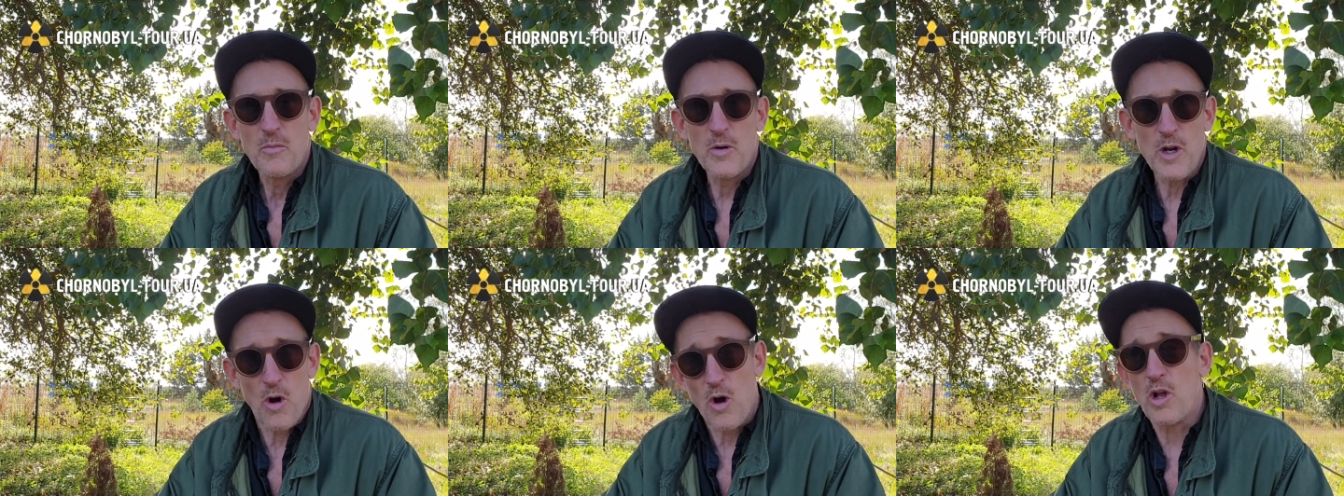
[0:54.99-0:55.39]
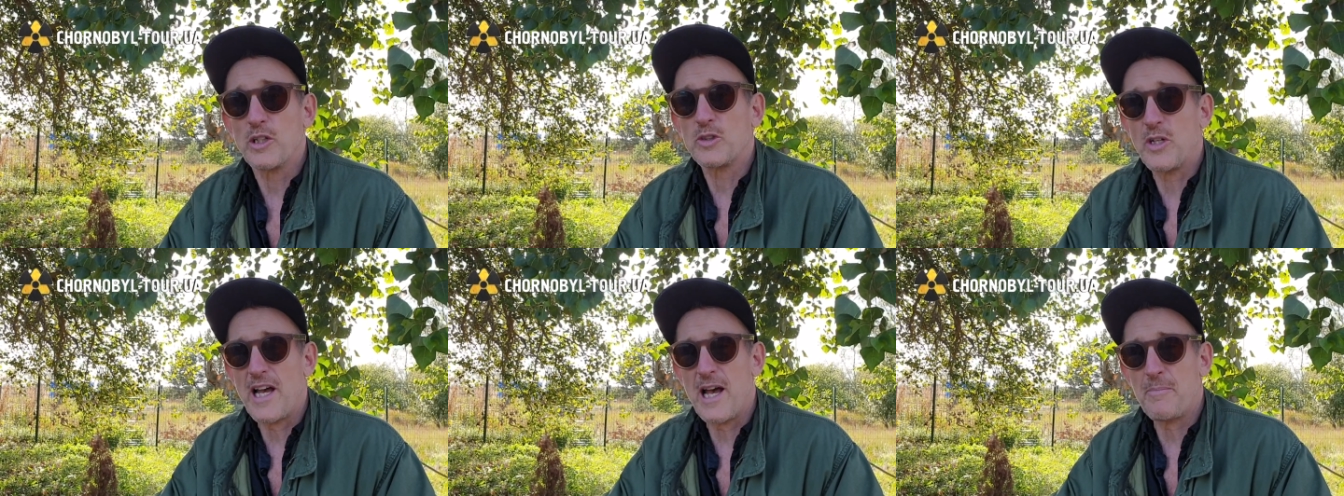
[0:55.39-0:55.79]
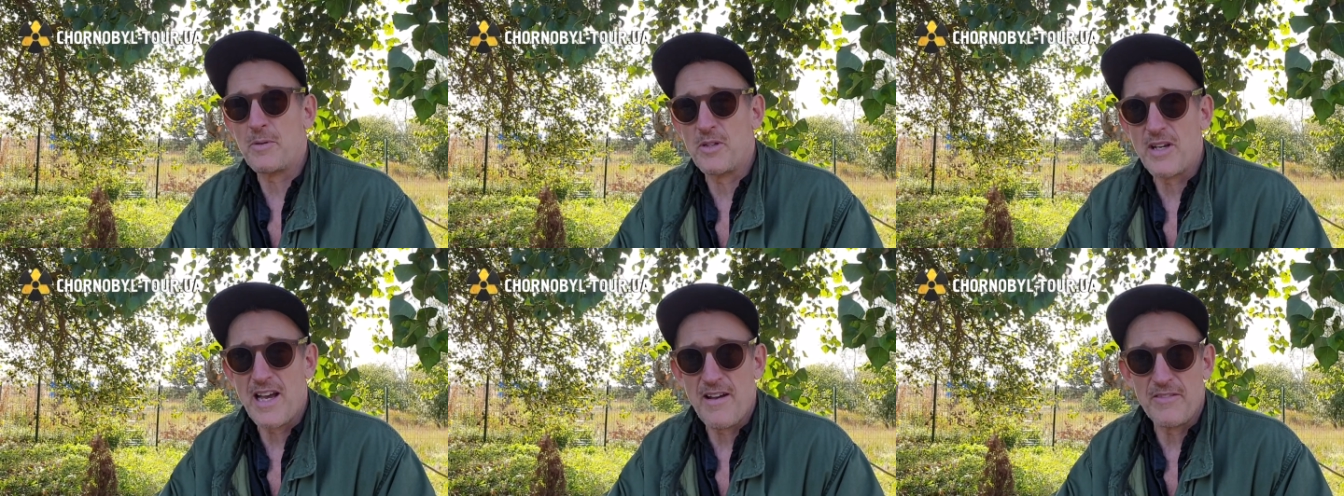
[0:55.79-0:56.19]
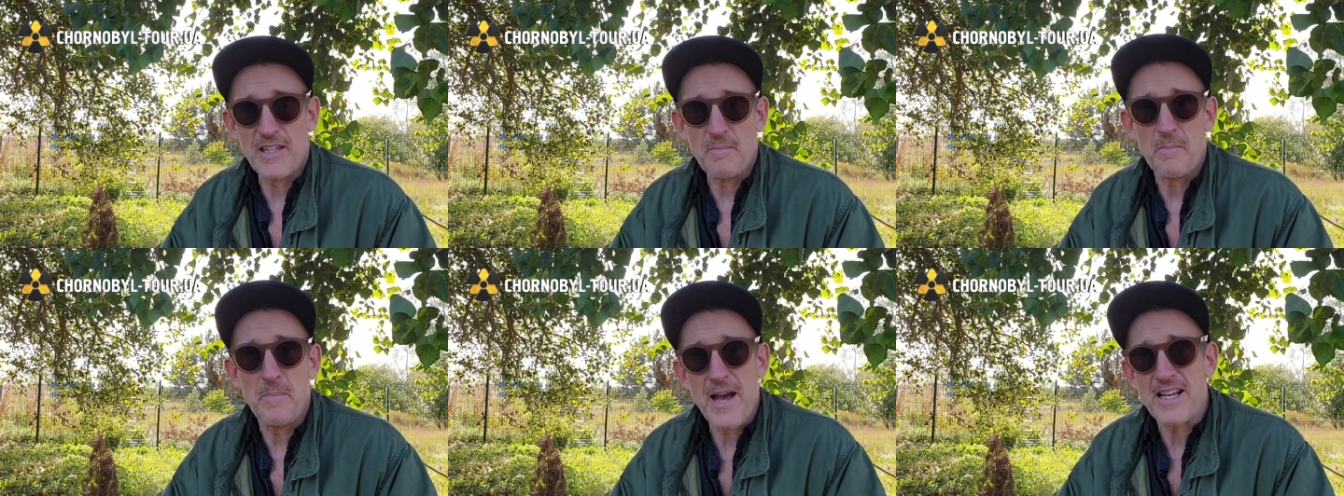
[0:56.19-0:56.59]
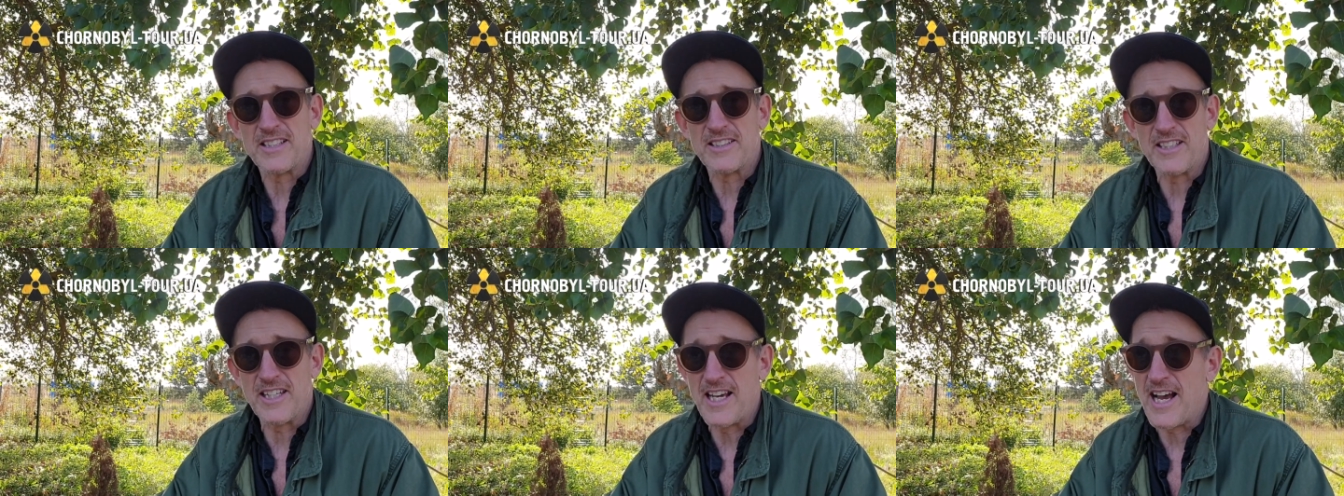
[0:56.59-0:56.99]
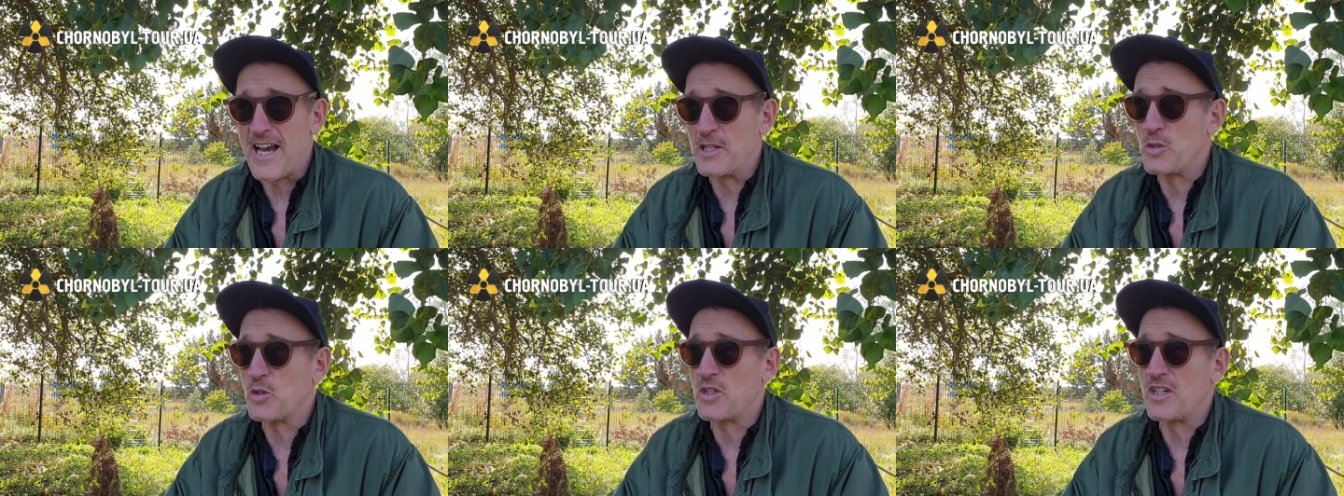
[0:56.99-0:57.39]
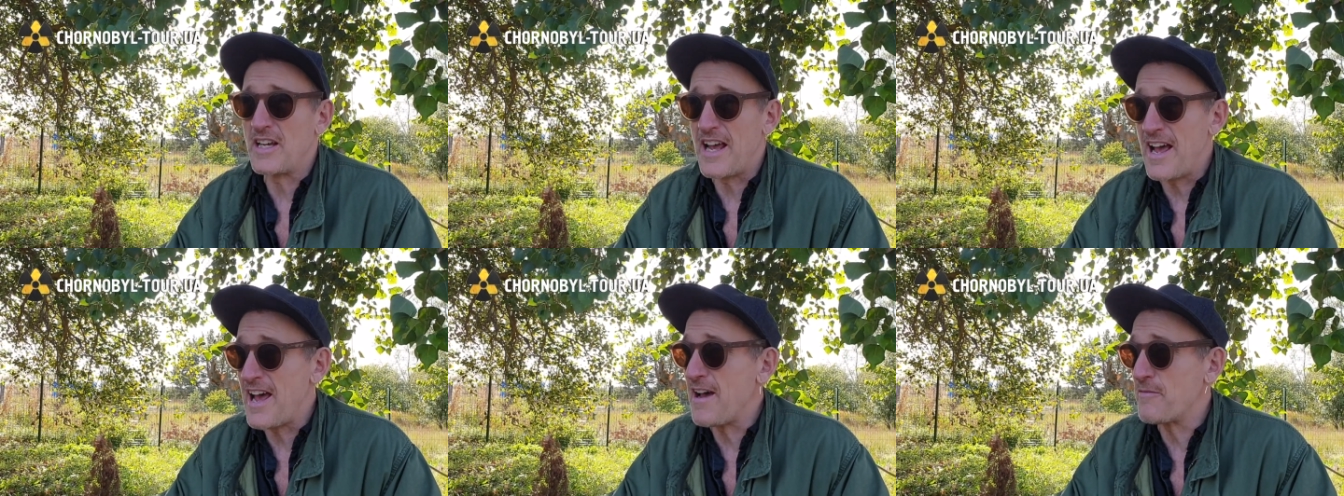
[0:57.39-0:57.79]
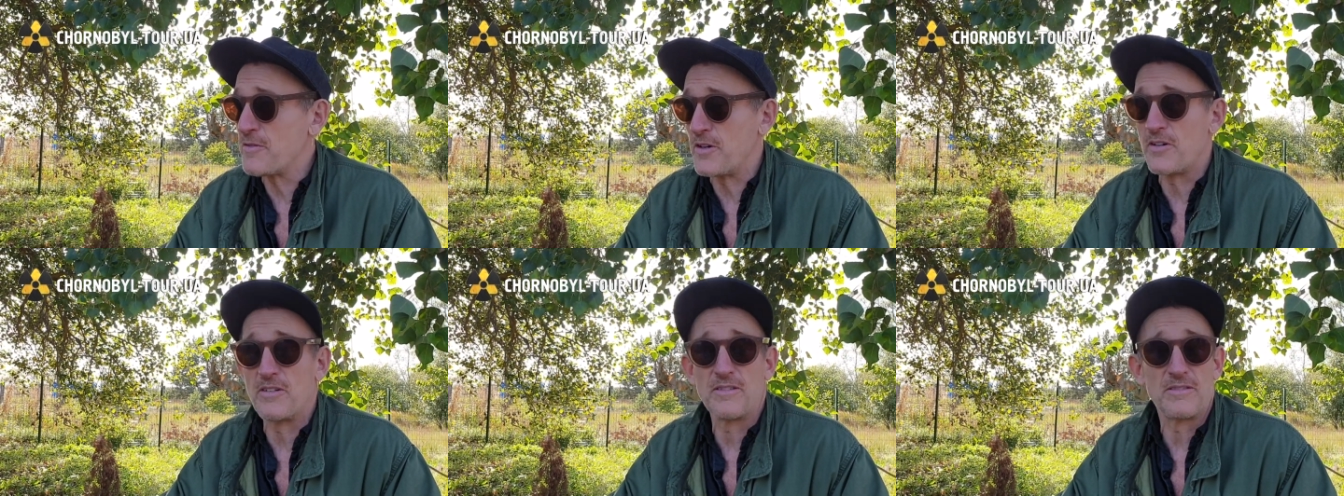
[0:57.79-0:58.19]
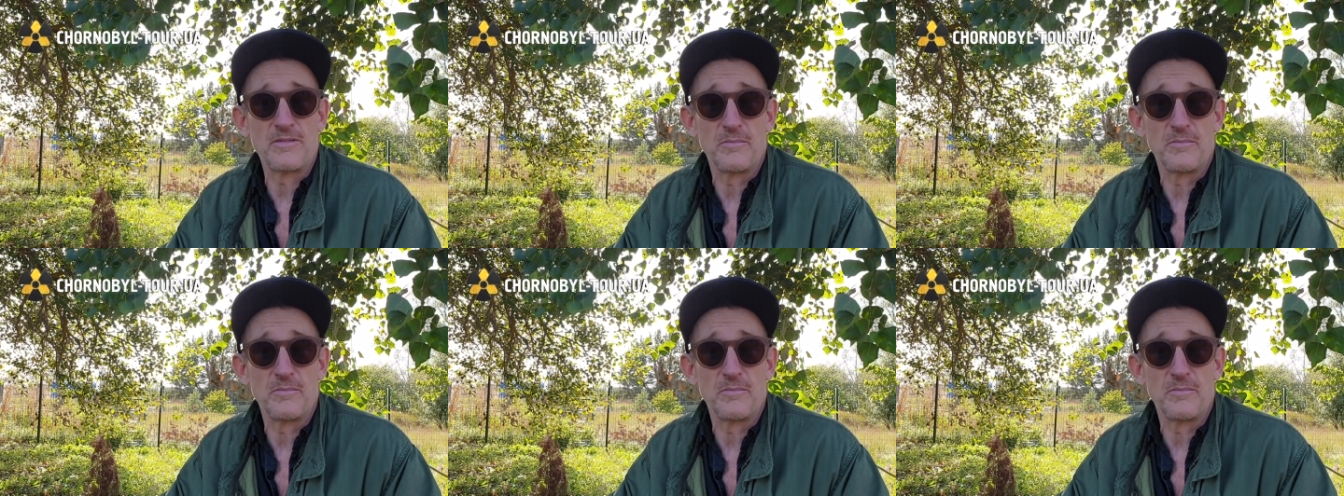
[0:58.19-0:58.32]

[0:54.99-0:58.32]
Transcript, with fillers: we also happen to have the best guide you could ever